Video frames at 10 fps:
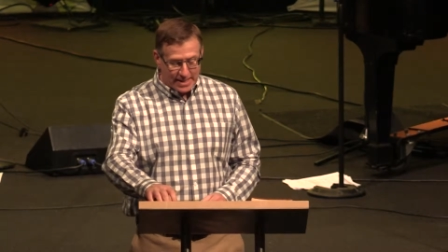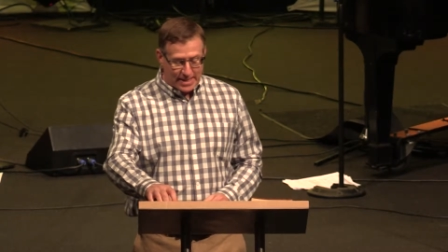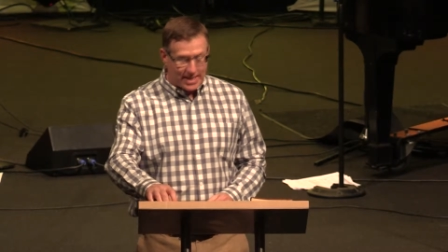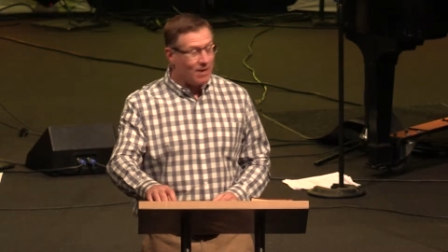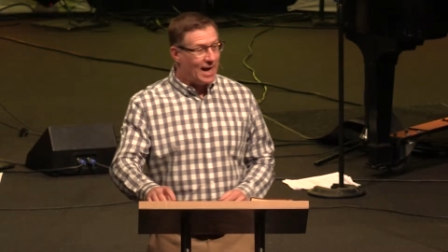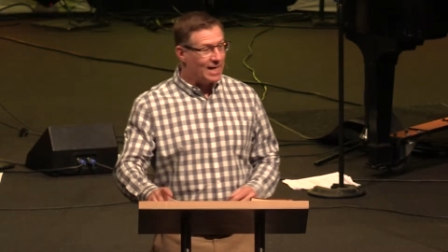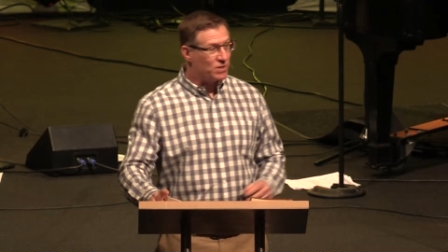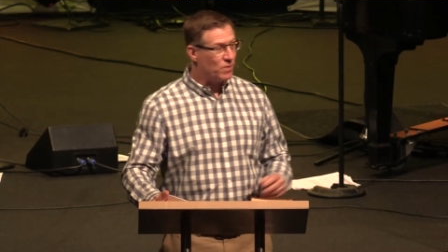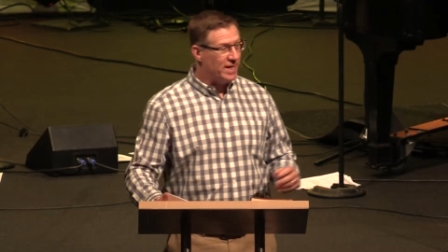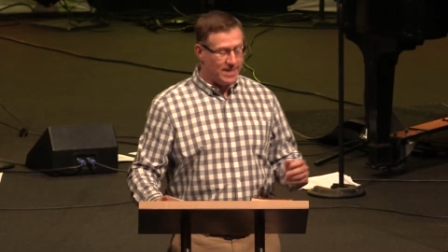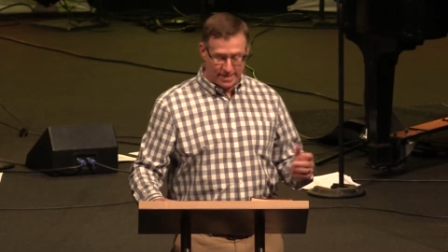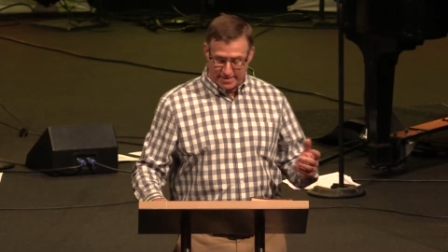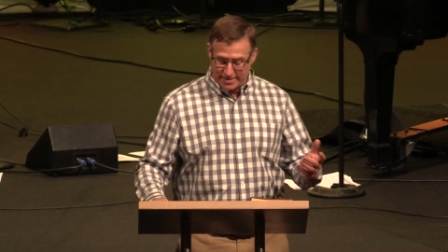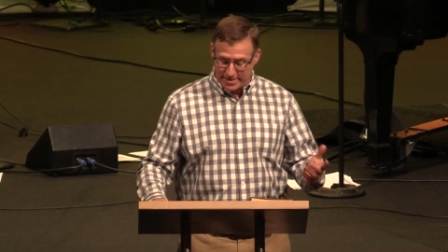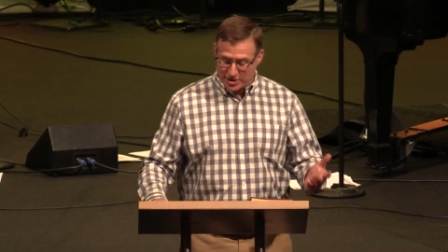Now, last week,
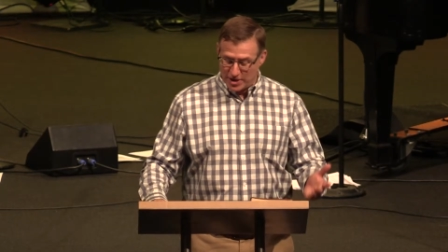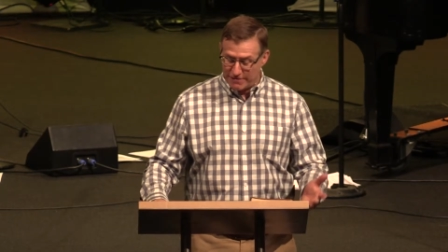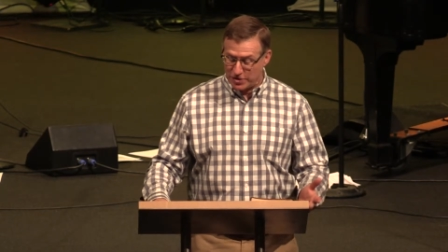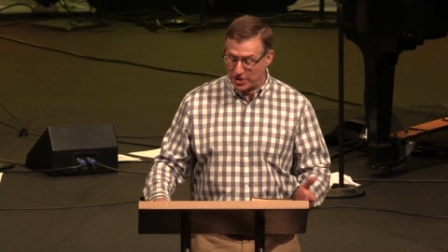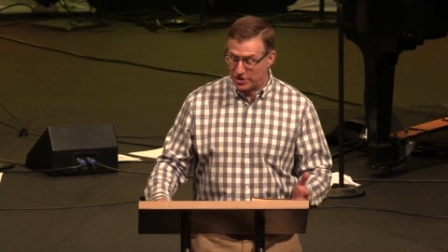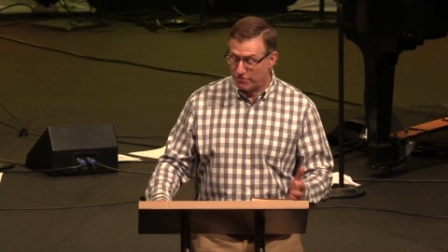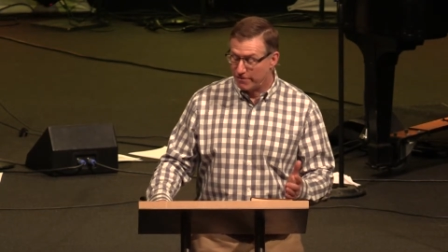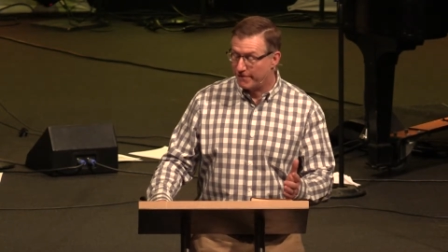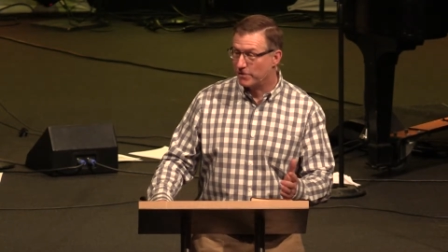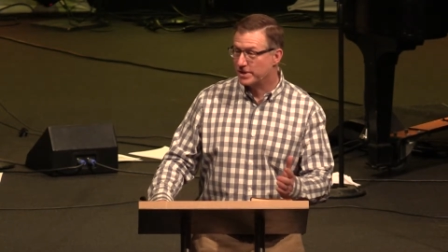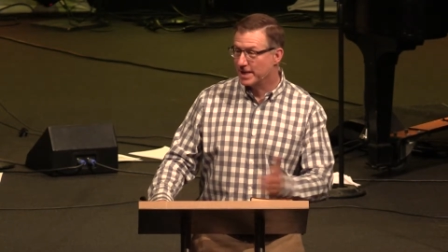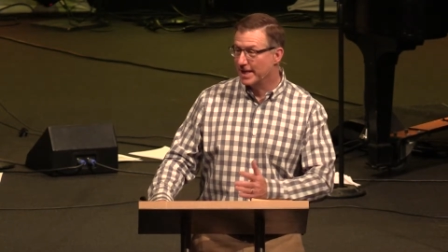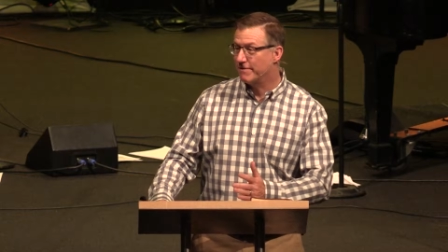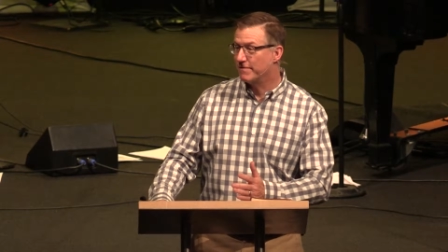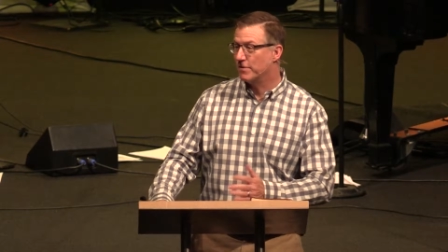Jeff took us through the first
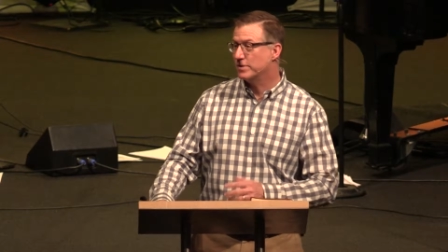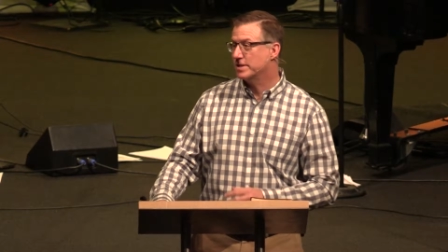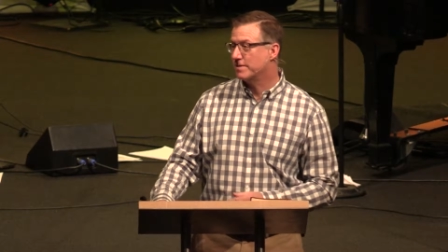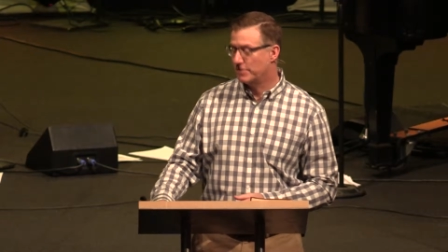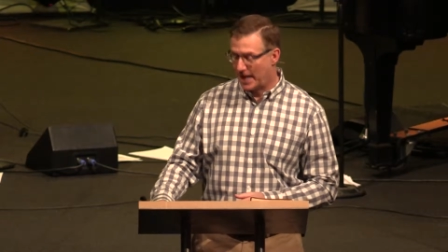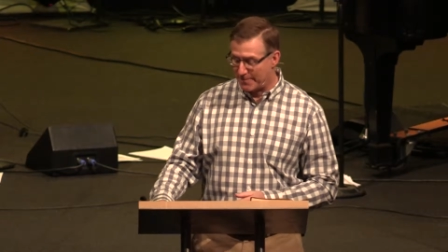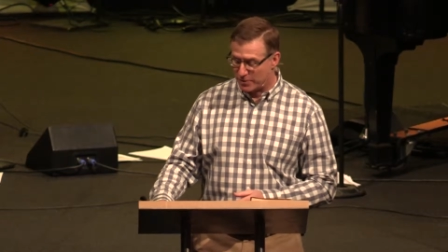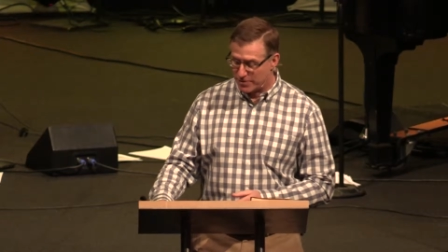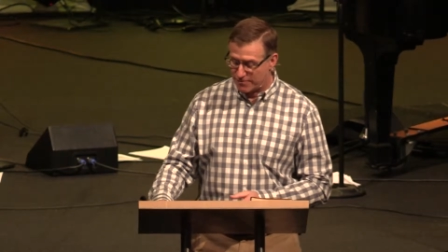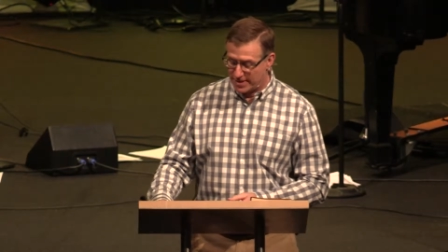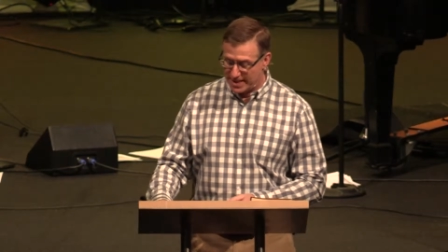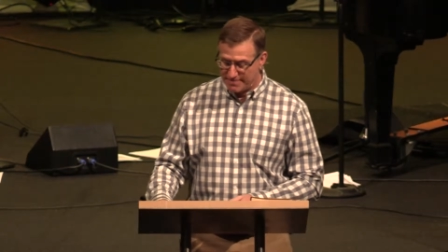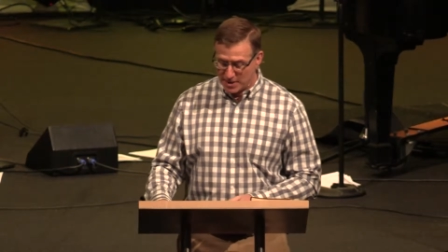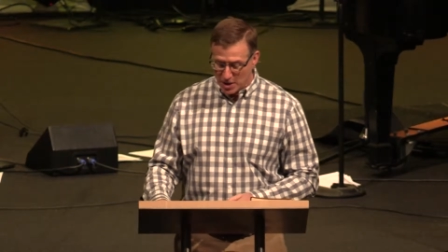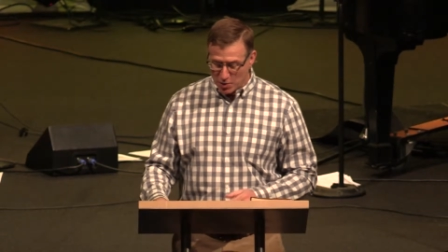11 verses of chapter 3,
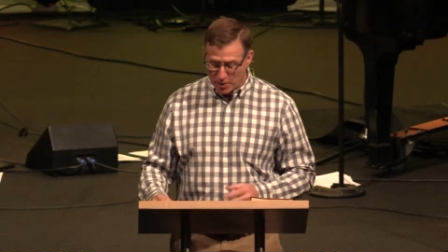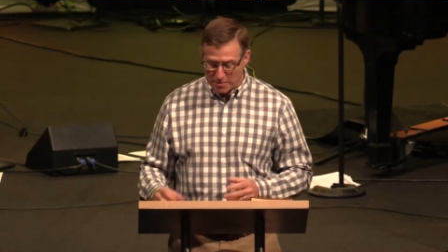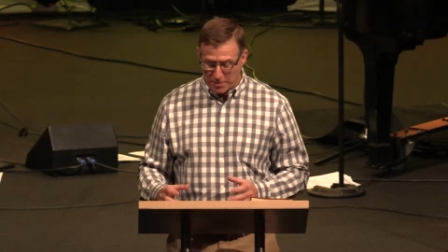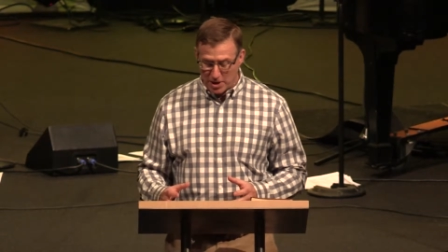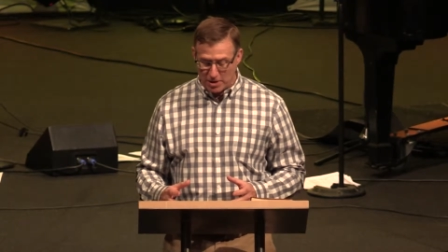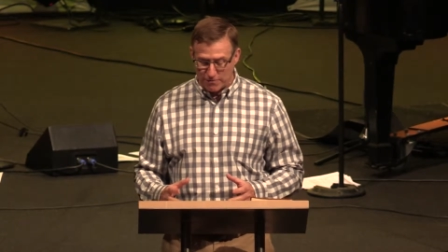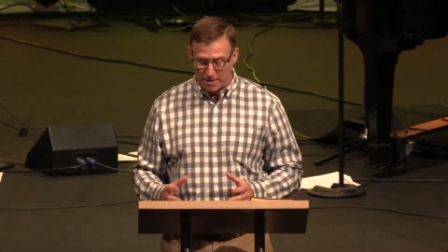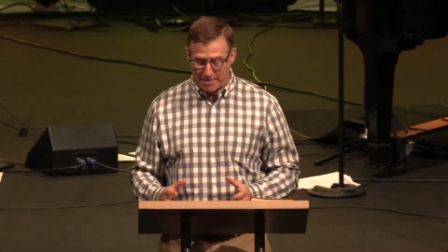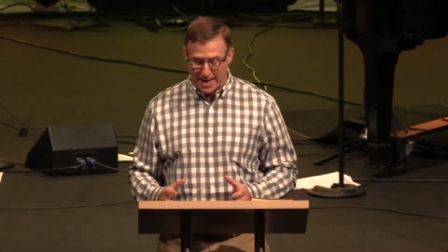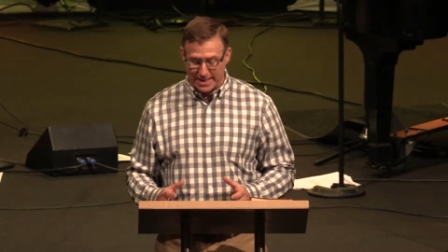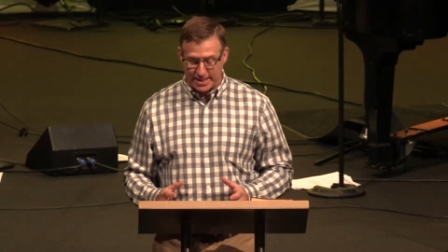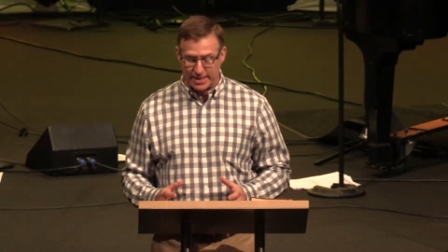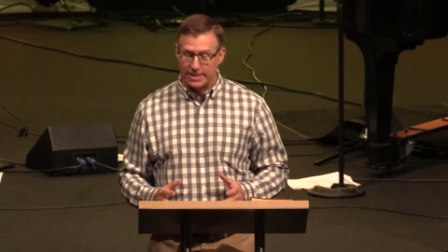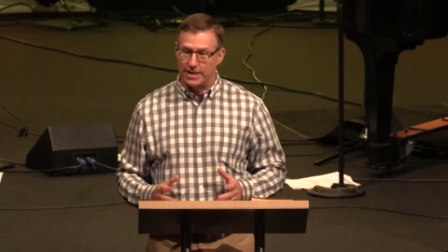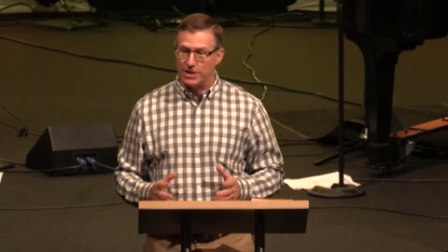where Paul reminded
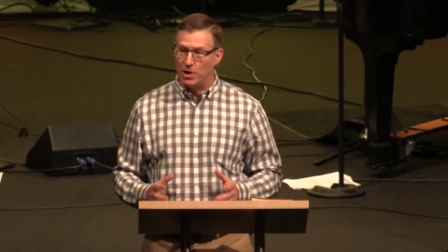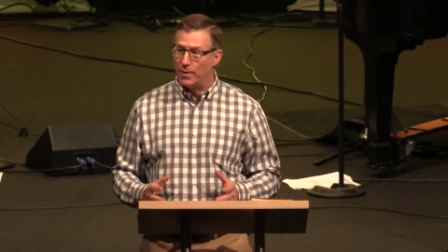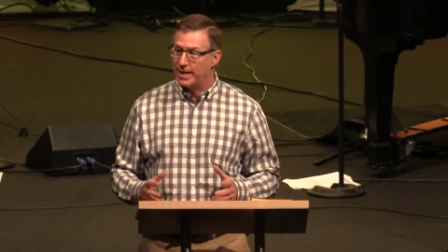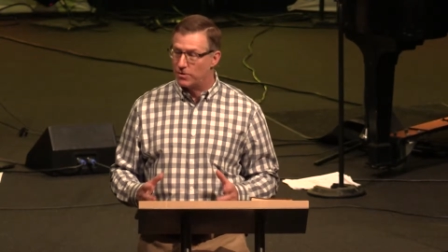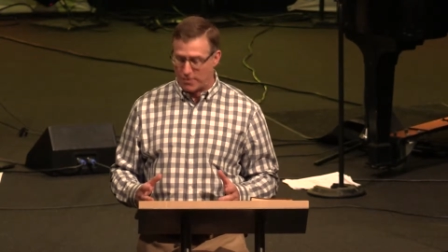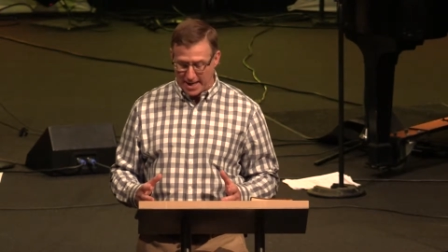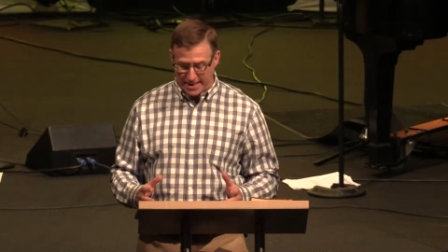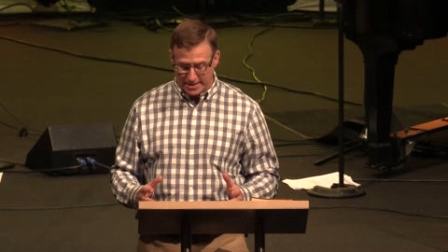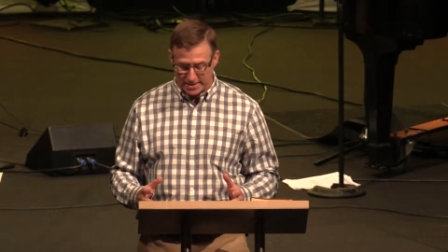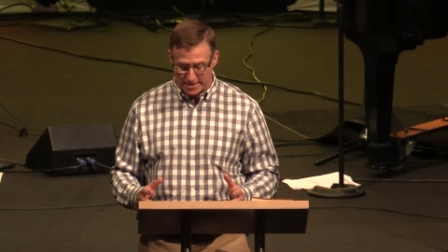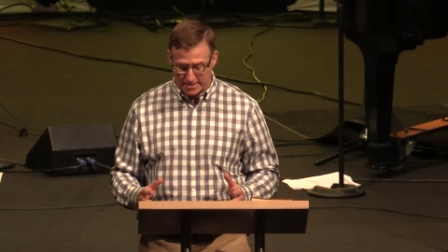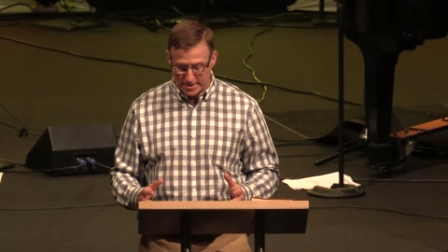us that knowing Christ,